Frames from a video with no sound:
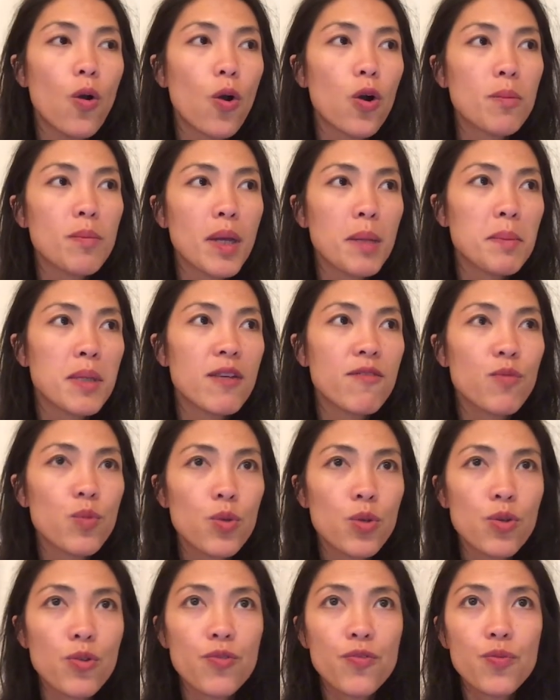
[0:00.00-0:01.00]
or maybe
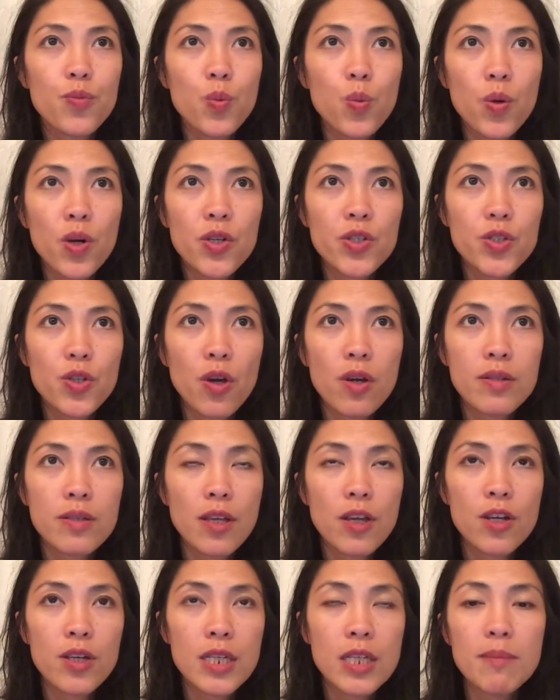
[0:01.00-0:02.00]
you've worked on
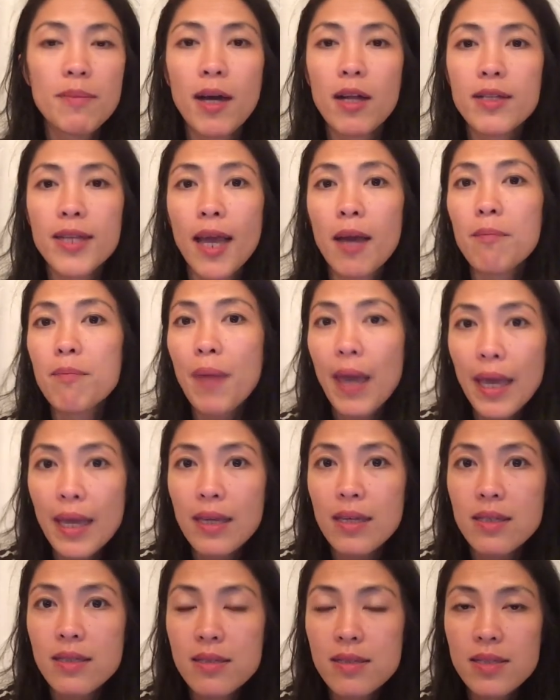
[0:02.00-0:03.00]
their email
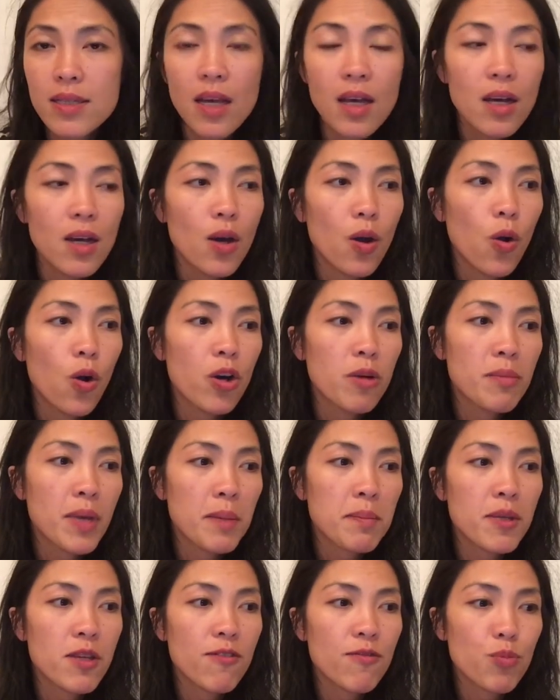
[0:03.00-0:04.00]
campaigns, or
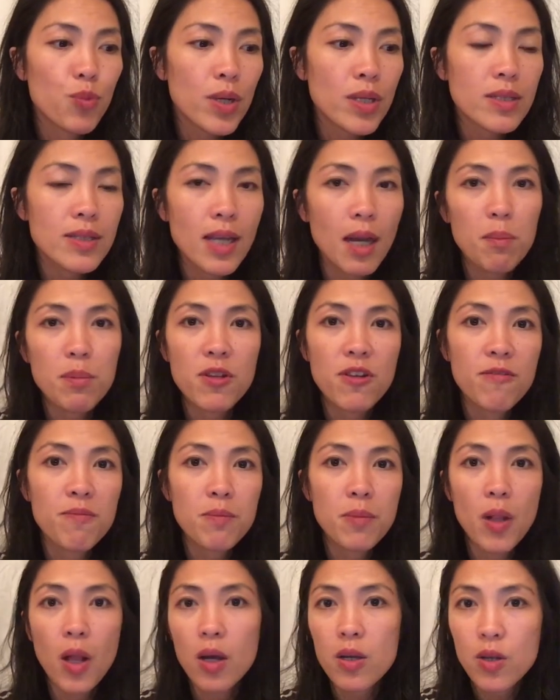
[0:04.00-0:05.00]
maybe you've written a couple
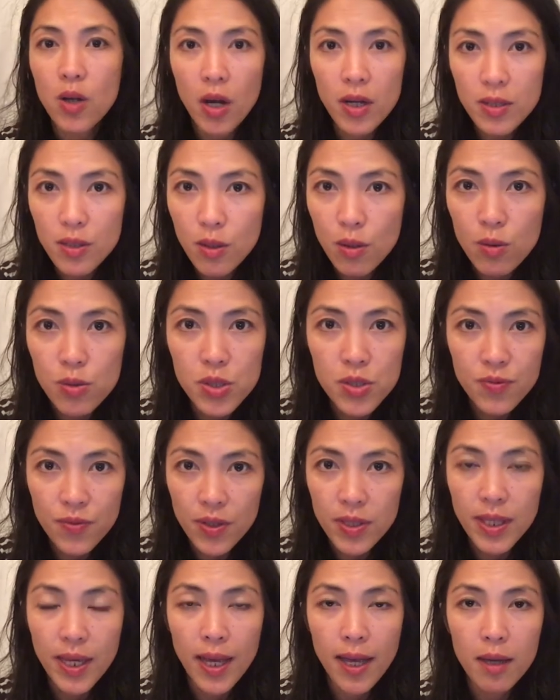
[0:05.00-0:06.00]
of blog articles
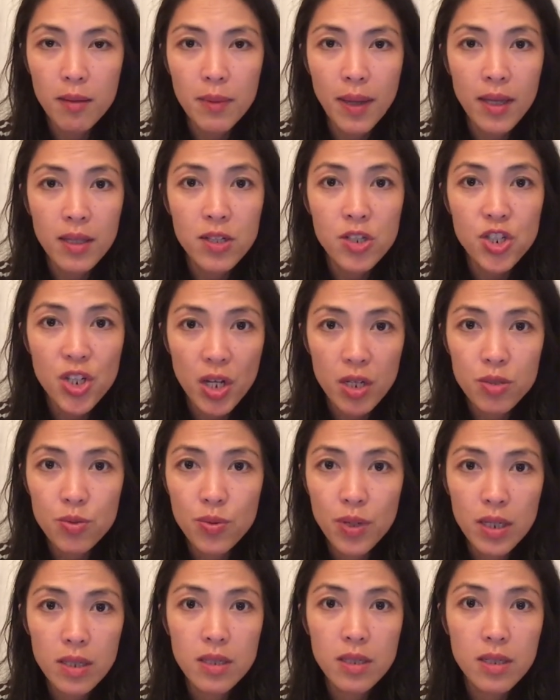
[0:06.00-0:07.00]
for them and it
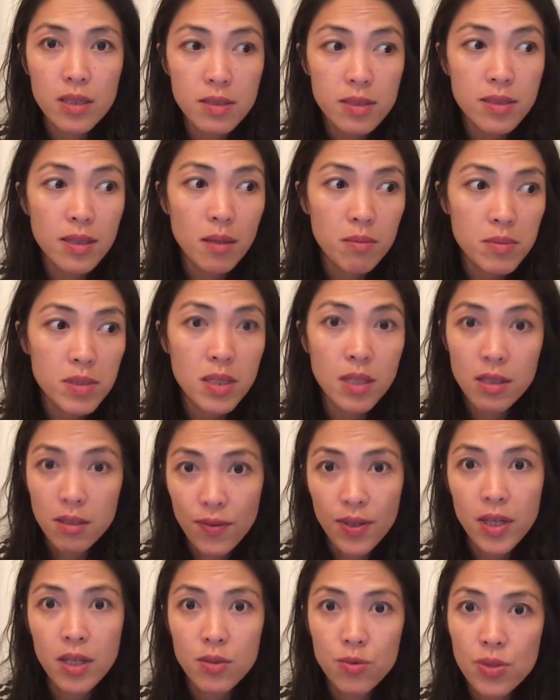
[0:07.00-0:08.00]
generated some
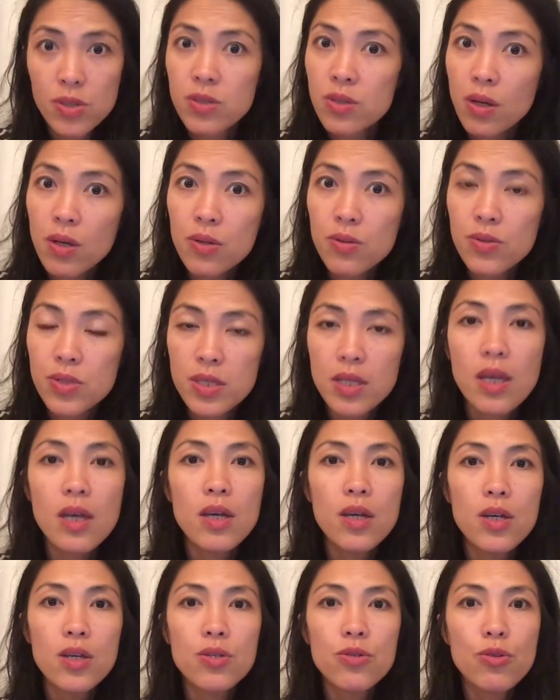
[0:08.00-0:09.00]
significant results,
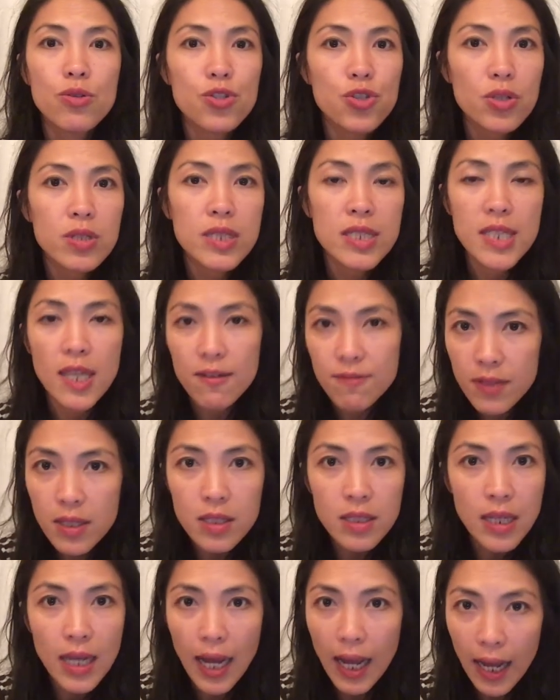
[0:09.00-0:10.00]
you should
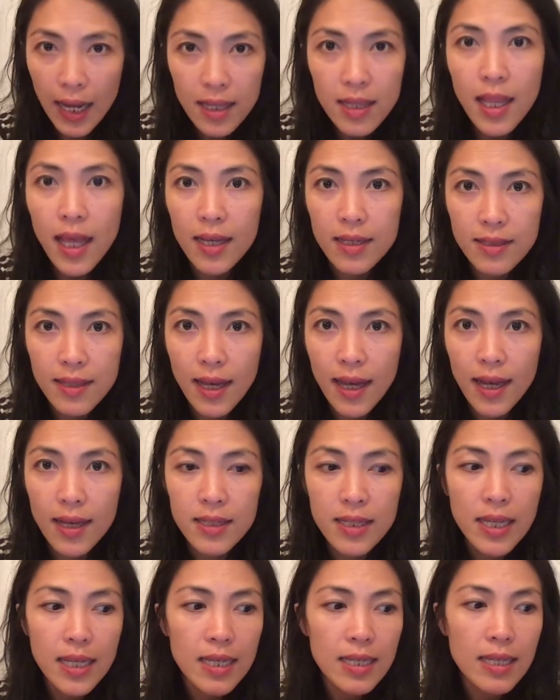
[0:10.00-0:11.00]
definitely highlight
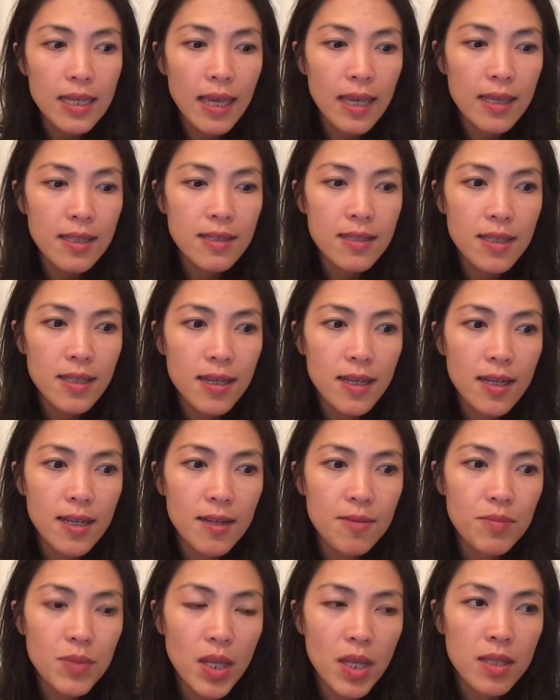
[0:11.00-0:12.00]
that in
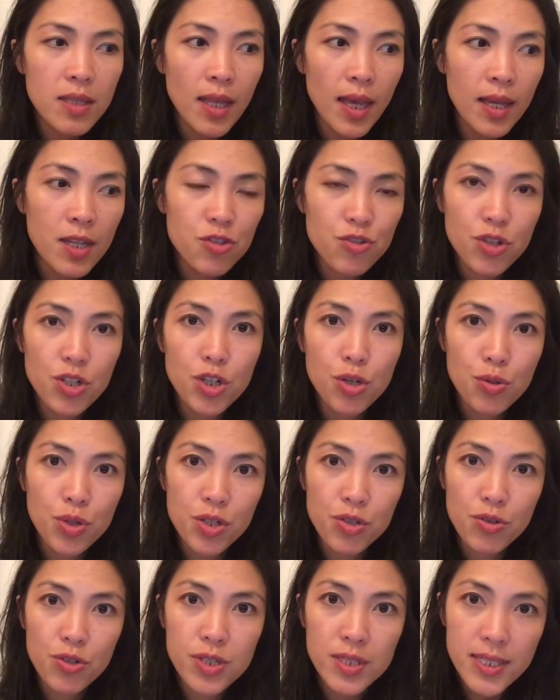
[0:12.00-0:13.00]
the
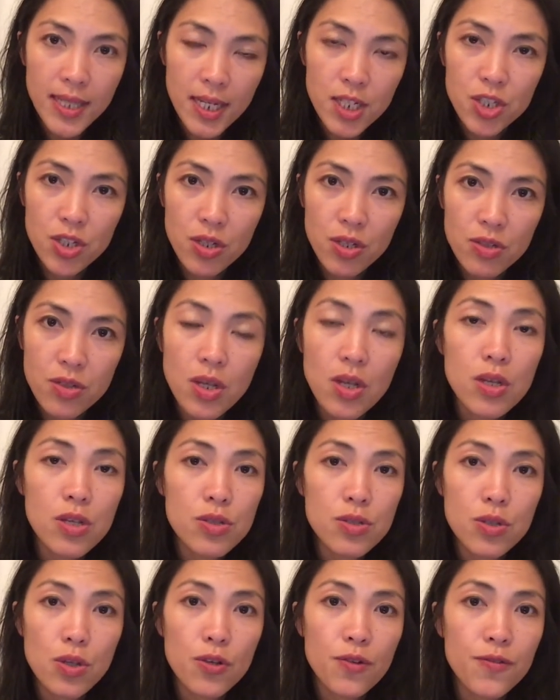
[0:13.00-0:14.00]
extracurricular section.
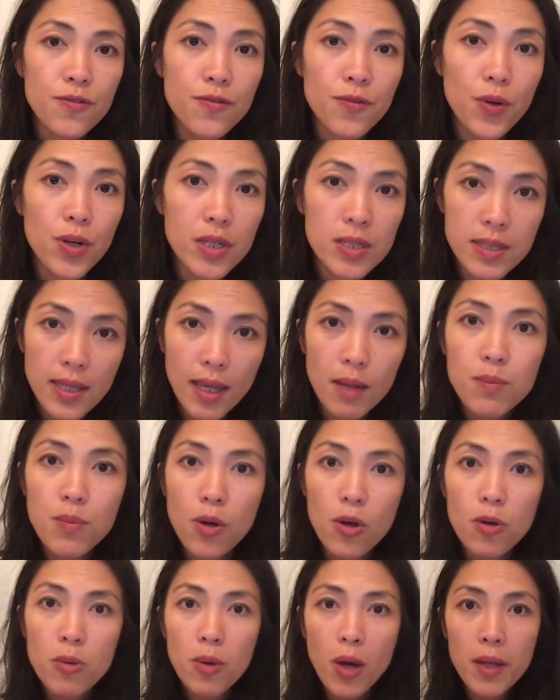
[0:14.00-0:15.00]
So for
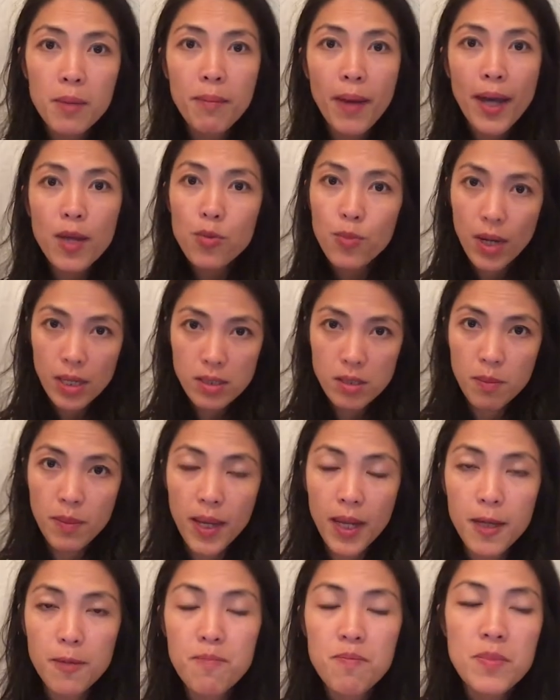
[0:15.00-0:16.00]
example, in my
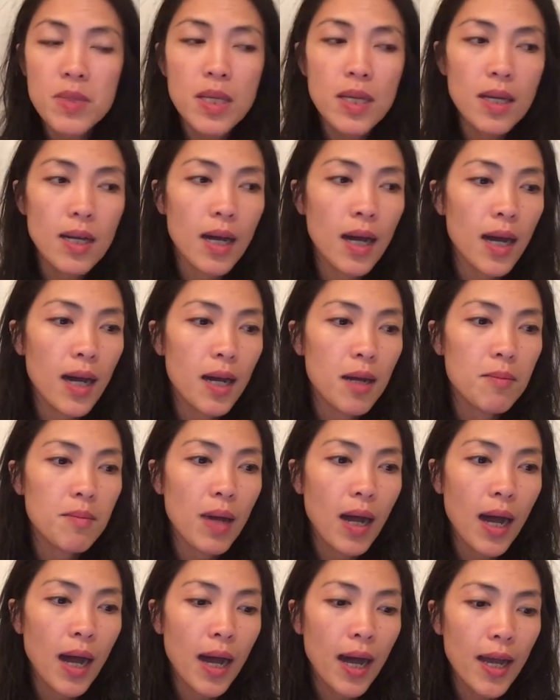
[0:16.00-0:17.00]
resume,
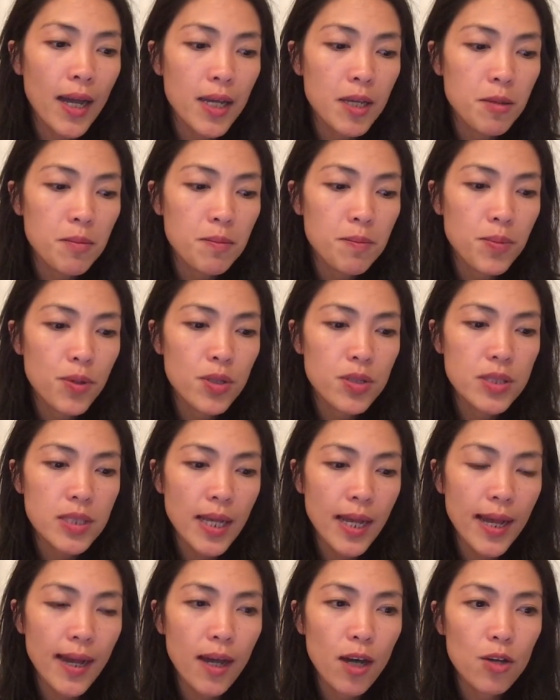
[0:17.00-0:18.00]
I put
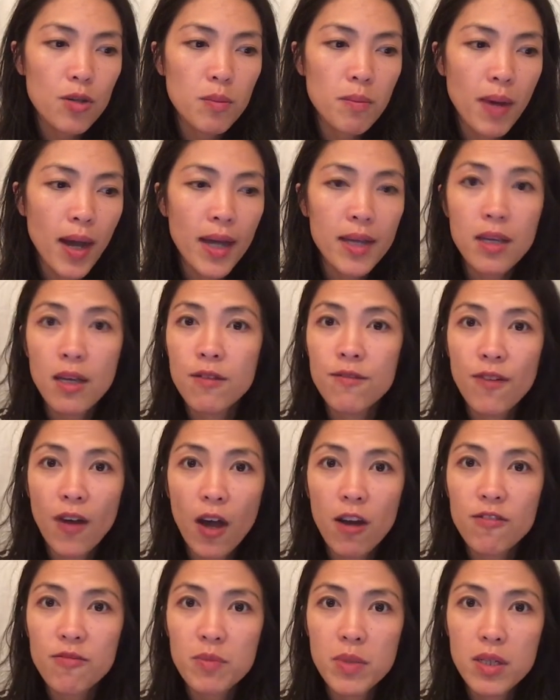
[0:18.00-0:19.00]
down my
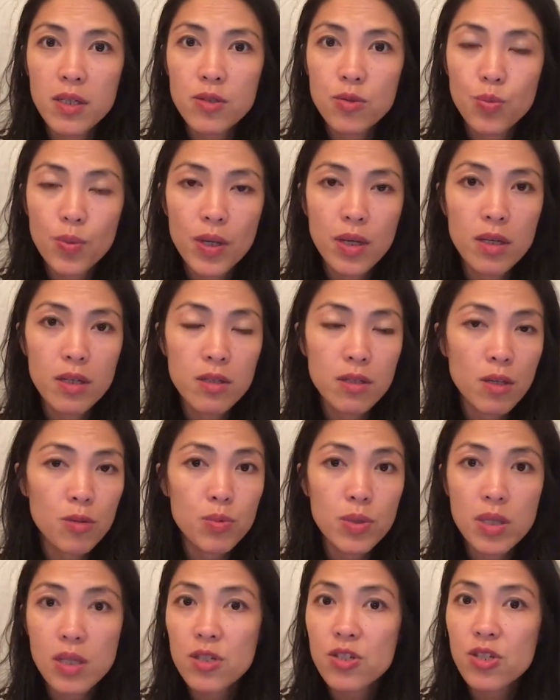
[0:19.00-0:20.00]
involvement with a
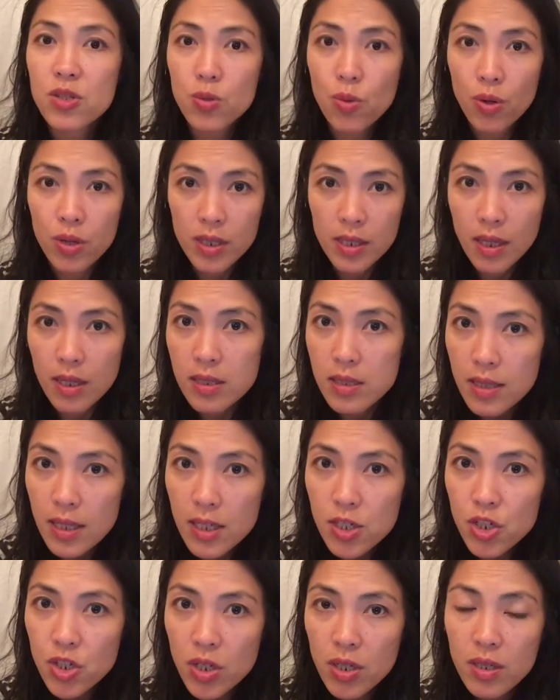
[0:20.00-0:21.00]
religious
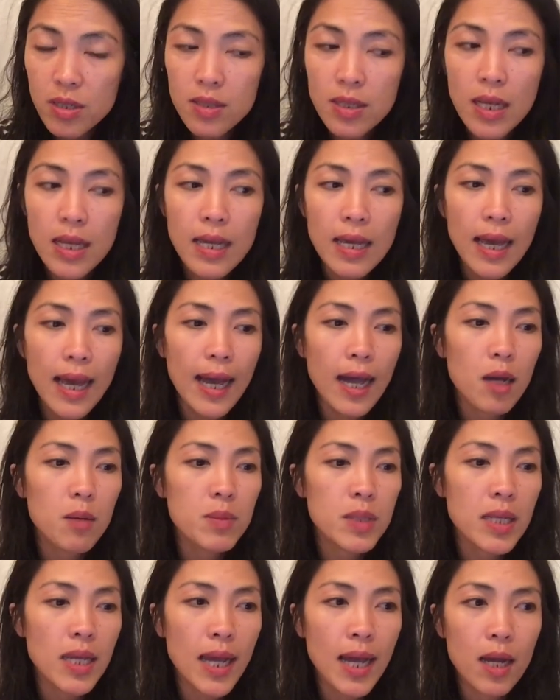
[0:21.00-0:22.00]
organization, how
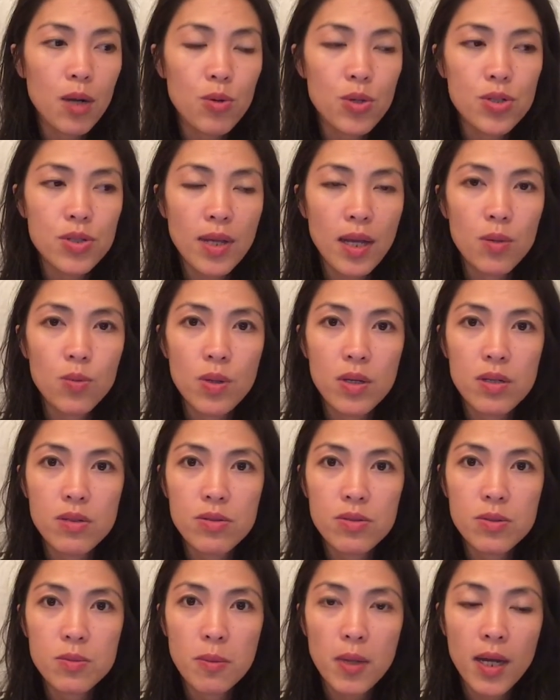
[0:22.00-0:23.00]
many hours I
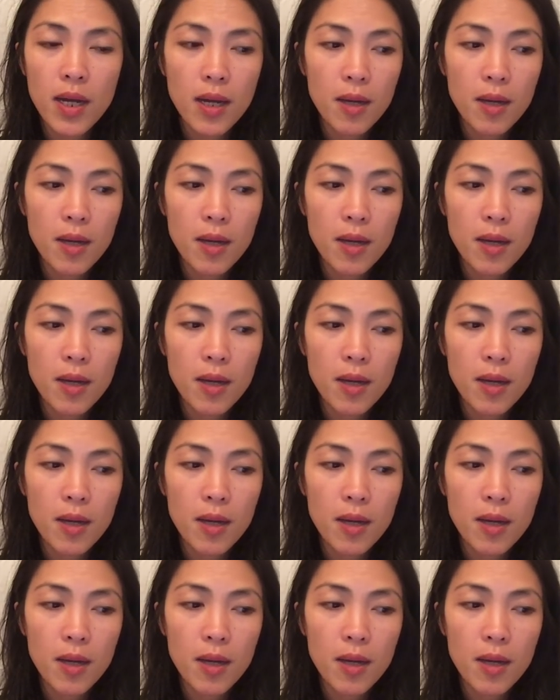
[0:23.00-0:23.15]
was